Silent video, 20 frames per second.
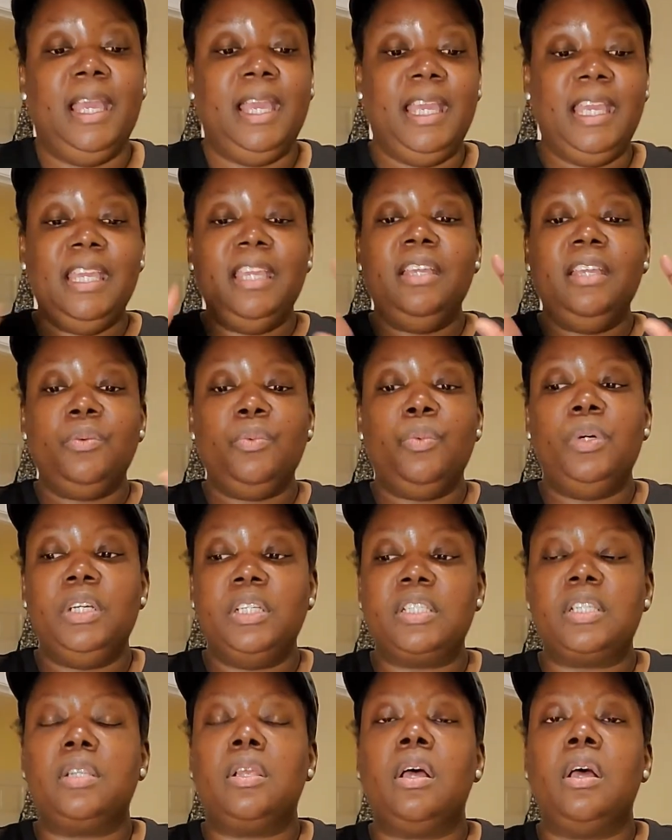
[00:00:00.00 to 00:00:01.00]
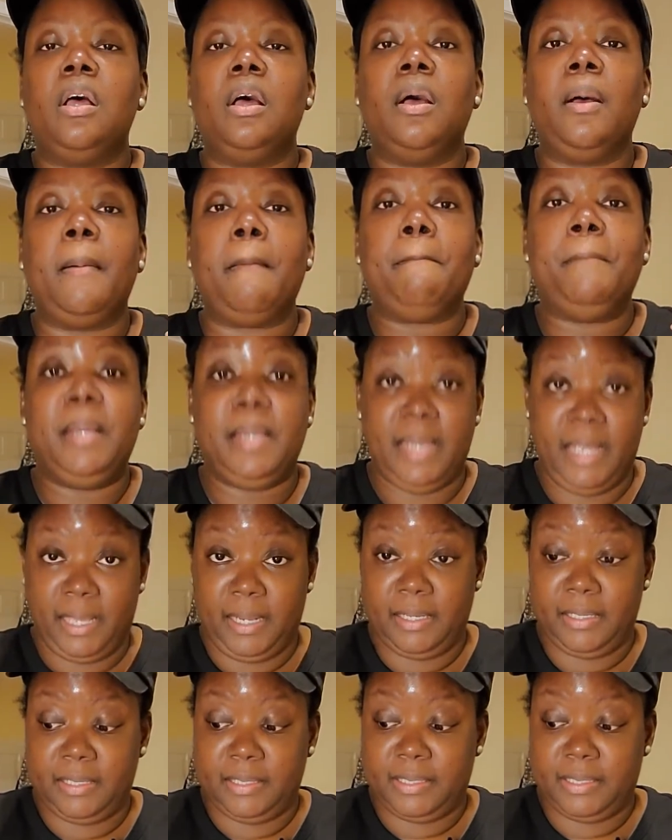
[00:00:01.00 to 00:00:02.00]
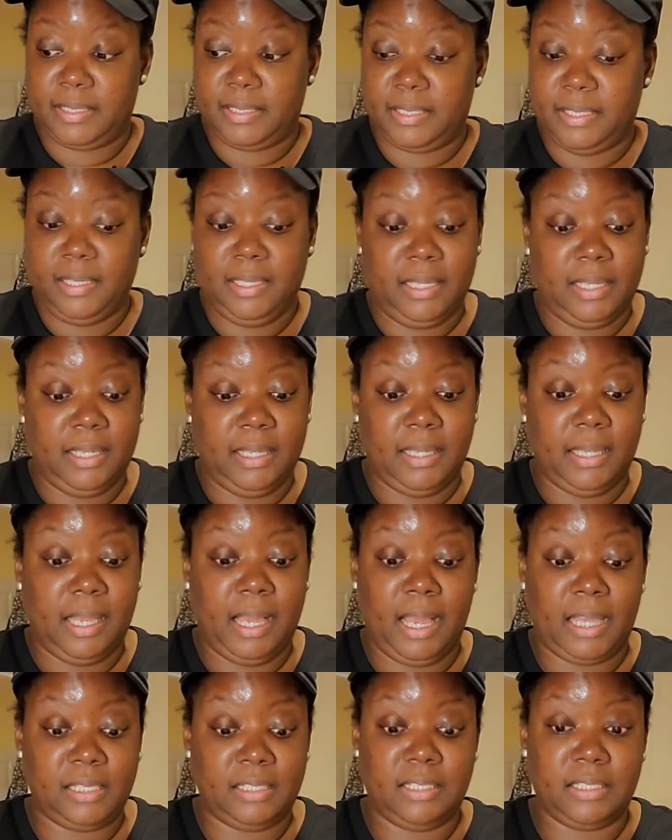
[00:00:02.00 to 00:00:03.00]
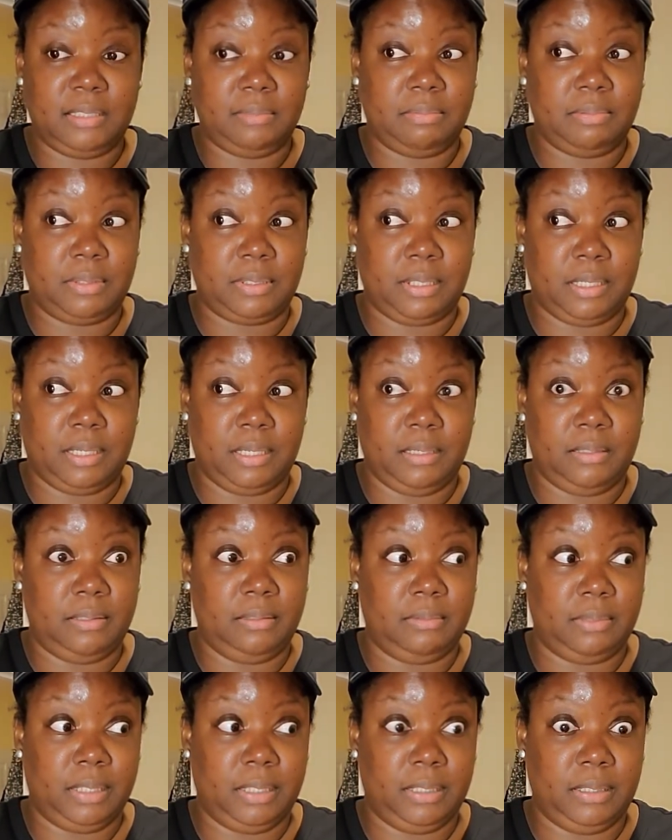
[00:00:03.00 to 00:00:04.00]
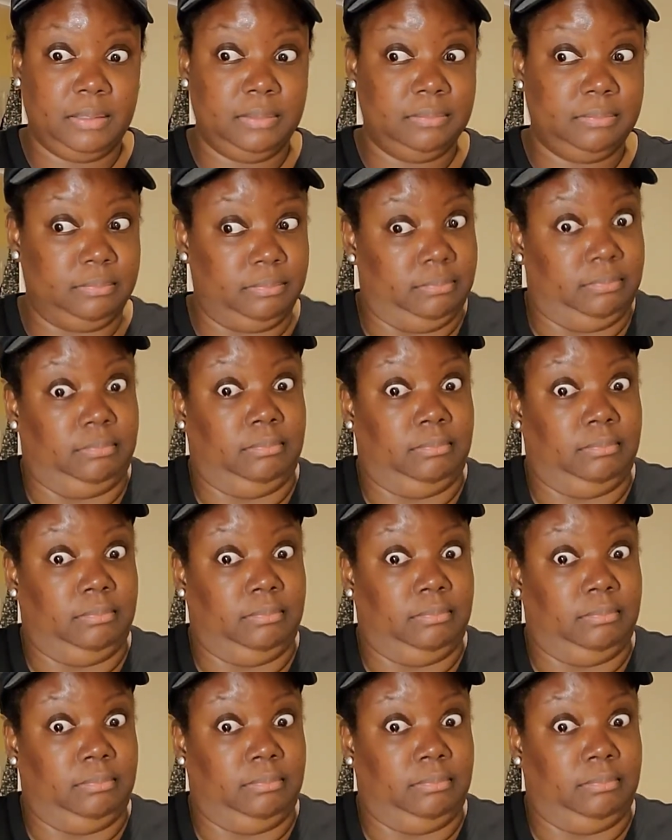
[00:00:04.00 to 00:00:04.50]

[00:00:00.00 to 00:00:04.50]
It was bananas. I just was like, okay.